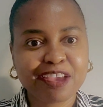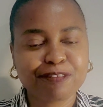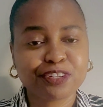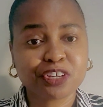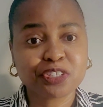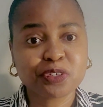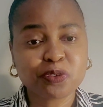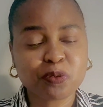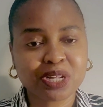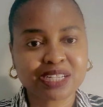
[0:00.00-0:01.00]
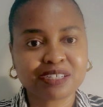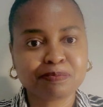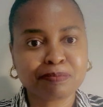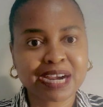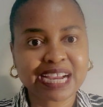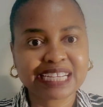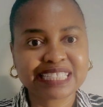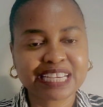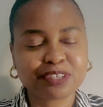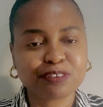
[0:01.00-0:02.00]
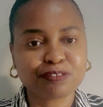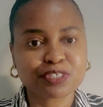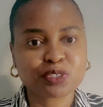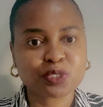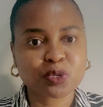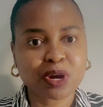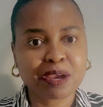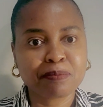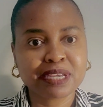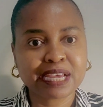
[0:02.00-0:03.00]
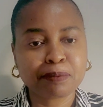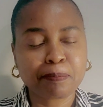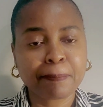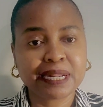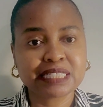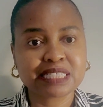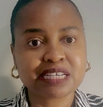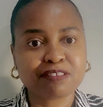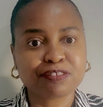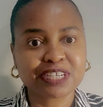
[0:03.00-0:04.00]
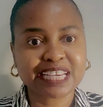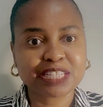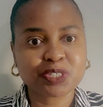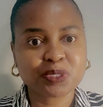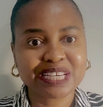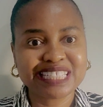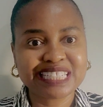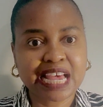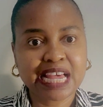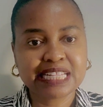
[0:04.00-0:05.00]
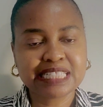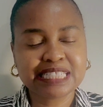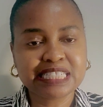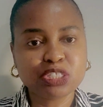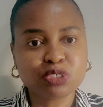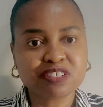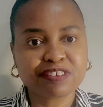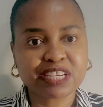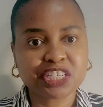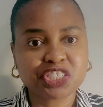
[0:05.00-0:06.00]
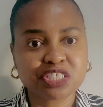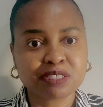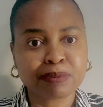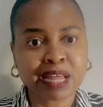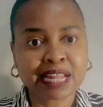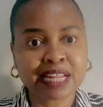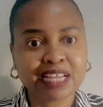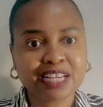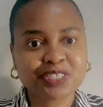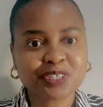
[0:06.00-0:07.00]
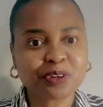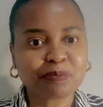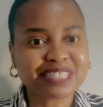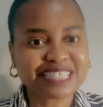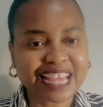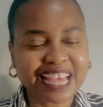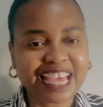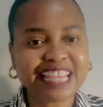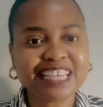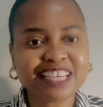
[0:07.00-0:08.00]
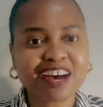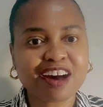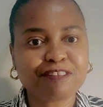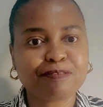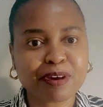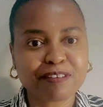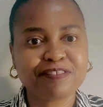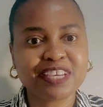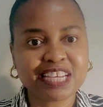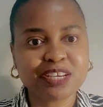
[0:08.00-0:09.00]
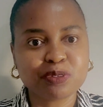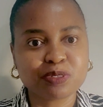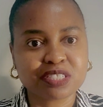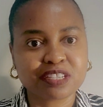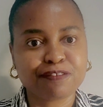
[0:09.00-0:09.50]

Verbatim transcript: If you're not new, welcome back. Thank you for subscribing and please don't forget to hit the notification bell so you don't miss any of my videos.